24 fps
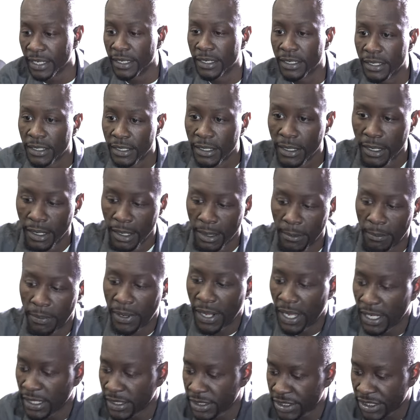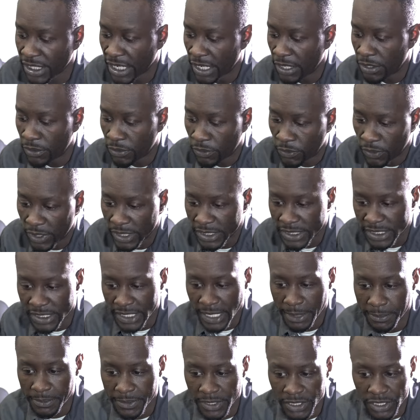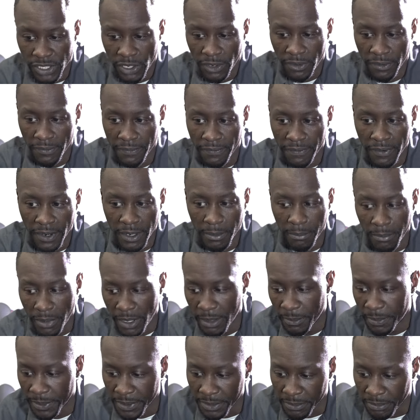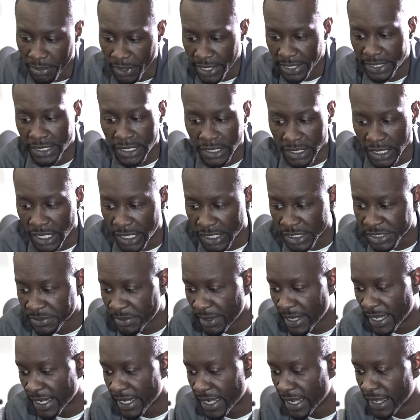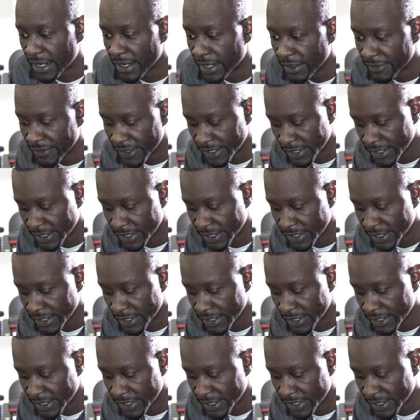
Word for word: and polish out one step this whole front bumper to bring the gloss back out of